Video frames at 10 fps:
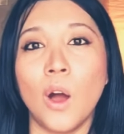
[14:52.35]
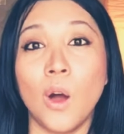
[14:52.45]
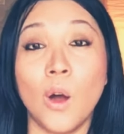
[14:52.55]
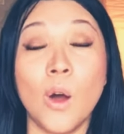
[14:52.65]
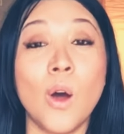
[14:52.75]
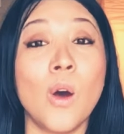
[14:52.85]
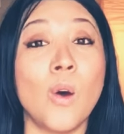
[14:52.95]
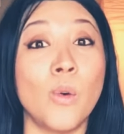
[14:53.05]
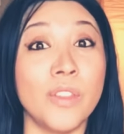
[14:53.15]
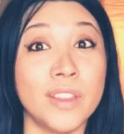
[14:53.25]

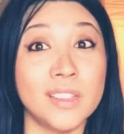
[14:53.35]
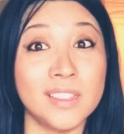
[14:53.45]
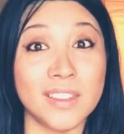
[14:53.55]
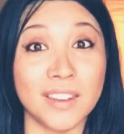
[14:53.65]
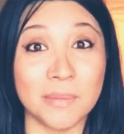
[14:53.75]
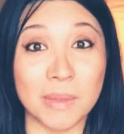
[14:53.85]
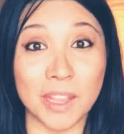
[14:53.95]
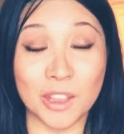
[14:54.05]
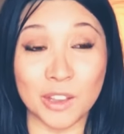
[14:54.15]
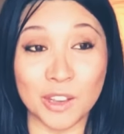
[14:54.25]
oh, this is going to be
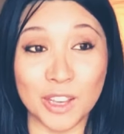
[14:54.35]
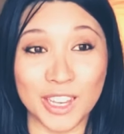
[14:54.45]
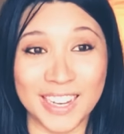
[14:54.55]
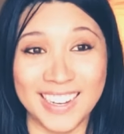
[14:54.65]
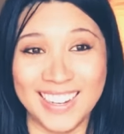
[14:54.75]
good.